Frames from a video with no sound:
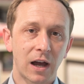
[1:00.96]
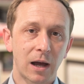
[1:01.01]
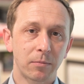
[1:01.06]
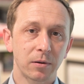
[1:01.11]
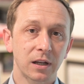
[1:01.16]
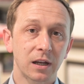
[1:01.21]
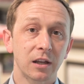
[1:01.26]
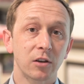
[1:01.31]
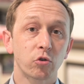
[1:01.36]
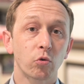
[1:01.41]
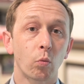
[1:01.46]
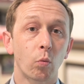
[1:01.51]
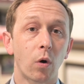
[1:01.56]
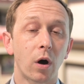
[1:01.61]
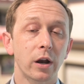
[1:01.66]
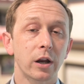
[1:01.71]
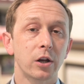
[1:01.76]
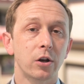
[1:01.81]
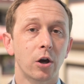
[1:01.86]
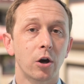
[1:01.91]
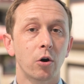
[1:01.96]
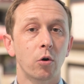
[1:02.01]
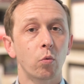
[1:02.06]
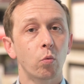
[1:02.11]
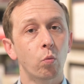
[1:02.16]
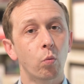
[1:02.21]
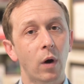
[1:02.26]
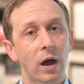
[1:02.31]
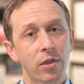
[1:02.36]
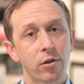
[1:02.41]
applicants want to know
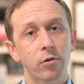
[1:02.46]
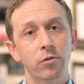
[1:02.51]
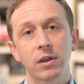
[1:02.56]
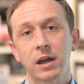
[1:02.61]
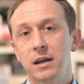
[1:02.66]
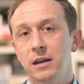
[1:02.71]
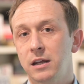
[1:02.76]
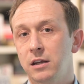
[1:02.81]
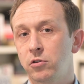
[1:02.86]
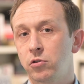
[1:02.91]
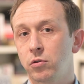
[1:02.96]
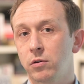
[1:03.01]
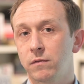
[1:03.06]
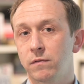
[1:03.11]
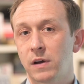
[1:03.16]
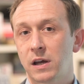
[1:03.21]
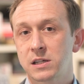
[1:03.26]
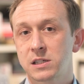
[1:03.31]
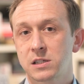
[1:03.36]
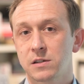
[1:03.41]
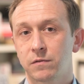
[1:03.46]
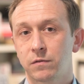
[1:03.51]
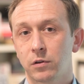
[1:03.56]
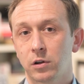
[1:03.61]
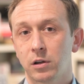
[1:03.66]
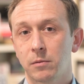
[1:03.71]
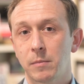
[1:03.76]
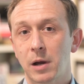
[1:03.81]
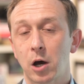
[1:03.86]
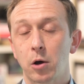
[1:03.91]
whether they need to invest the
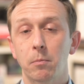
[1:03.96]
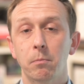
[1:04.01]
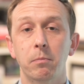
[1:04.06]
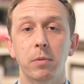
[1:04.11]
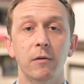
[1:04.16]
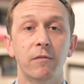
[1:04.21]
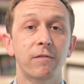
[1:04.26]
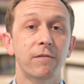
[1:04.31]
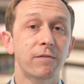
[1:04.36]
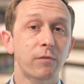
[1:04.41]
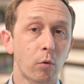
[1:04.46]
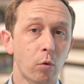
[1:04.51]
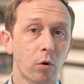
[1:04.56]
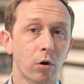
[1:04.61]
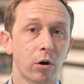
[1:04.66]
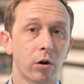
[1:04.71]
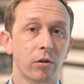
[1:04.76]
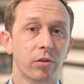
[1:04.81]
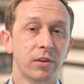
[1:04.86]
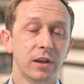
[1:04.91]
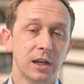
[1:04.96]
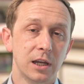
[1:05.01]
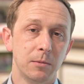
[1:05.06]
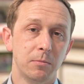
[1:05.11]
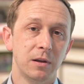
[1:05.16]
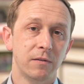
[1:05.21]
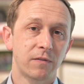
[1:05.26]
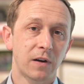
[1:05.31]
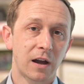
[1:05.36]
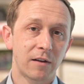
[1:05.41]
full amount before the
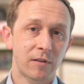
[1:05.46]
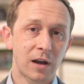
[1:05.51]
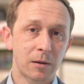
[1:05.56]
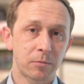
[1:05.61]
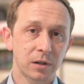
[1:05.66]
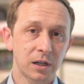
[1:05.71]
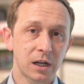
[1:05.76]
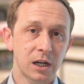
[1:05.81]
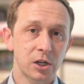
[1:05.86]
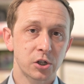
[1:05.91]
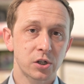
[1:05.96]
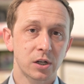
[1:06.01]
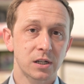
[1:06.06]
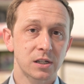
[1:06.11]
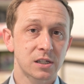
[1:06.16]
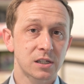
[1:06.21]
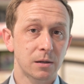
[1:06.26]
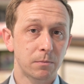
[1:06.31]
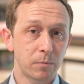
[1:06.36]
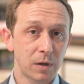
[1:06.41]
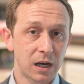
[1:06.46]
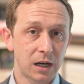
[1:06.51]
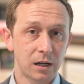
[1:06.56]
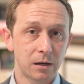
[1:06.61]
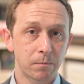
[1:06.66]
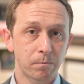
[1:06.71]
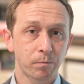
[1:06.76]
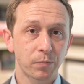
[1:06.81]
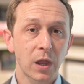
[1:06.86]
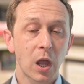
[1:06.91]
EB-5 application is
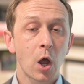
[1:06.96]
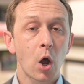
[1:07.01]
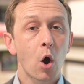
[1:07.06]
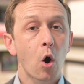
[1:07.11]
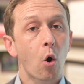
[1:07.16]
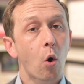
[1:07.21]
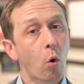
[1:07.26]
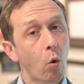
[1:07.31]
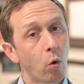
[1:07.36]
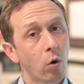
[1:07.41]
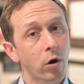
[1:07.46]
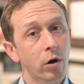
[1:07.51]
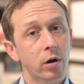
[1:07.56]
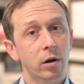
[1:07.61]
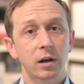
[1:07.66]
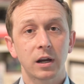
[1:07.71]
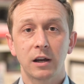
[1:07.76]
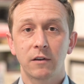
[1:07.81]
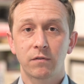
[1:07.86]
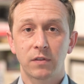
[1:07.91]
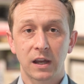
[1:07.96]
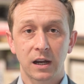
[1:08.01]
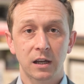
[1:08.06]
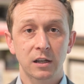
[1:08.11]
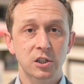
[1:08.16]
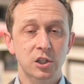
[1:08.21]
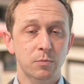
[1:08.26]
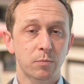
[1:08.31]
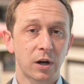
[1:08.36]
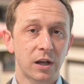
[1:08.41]
submitted, or if they
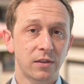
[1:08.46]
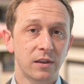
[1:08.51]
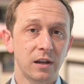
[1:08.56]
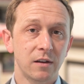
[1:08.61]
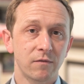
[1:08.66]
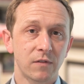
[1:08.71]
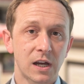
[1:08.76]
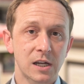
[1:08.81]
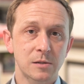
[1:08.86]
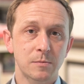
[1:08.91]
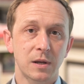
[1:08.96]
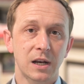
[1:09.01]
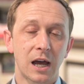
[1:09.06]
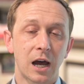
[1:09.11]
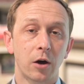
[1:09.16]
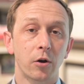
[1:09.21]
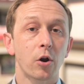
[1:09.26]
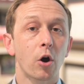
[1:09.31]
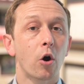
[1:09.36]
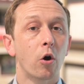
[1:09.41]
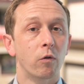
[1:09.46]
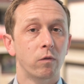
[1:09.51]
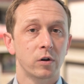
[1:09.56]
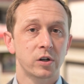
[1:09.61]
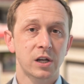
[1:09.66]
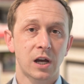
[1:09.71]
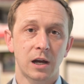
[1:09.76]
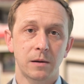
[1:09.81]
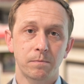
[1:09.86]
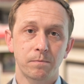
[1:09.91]
can spread the investment out over
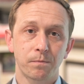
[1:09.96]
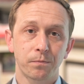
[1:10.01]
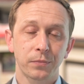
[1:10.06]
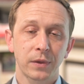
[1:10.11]
time.